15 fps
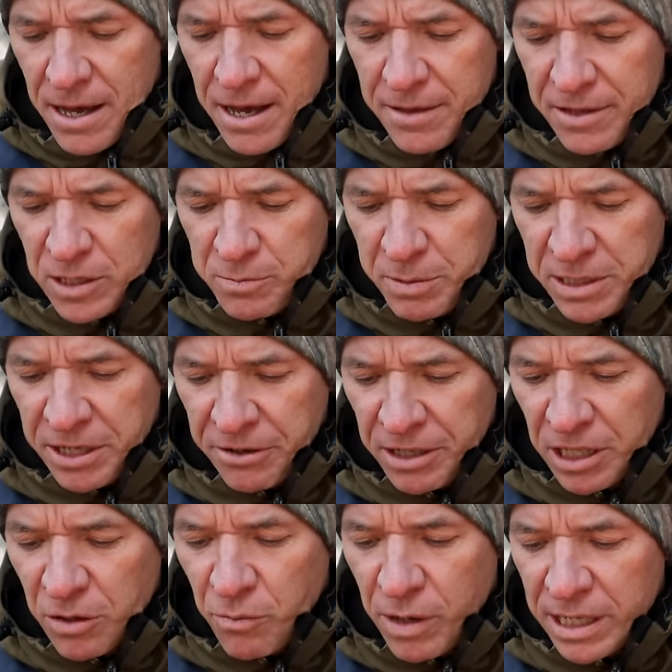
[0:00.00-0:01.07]
Uh, this
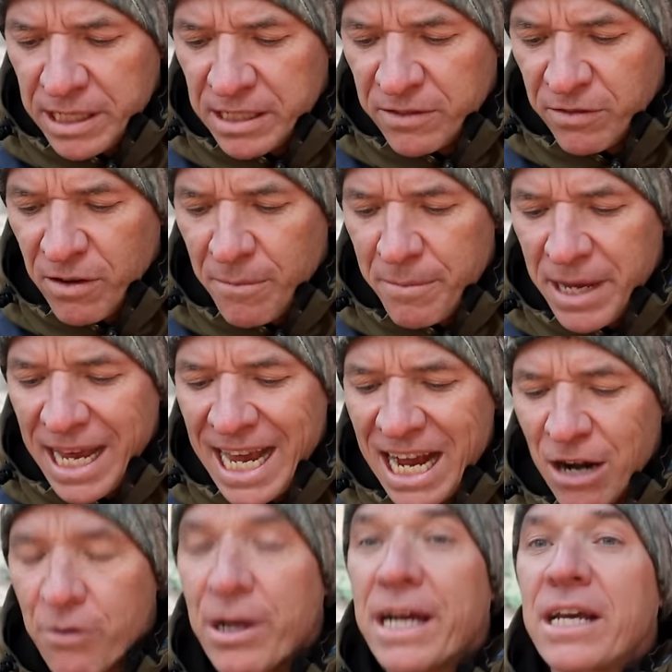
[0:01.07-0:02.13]
particular one is from
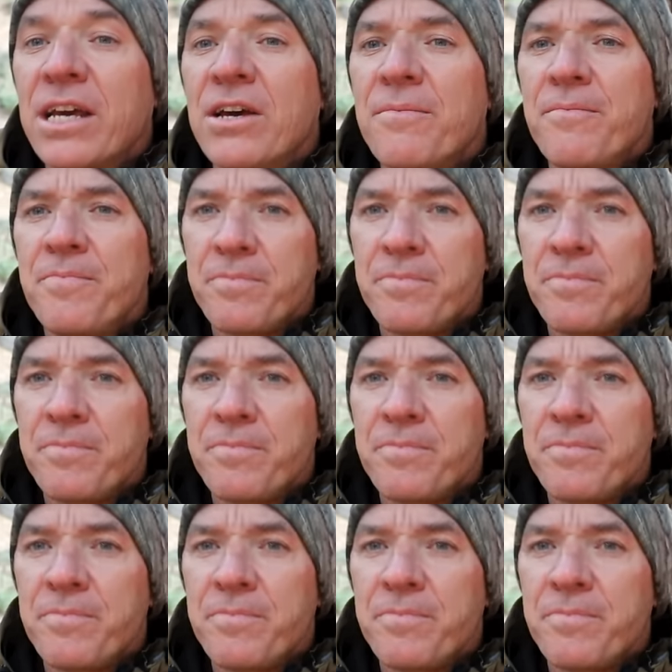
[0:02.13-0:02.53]
Eric,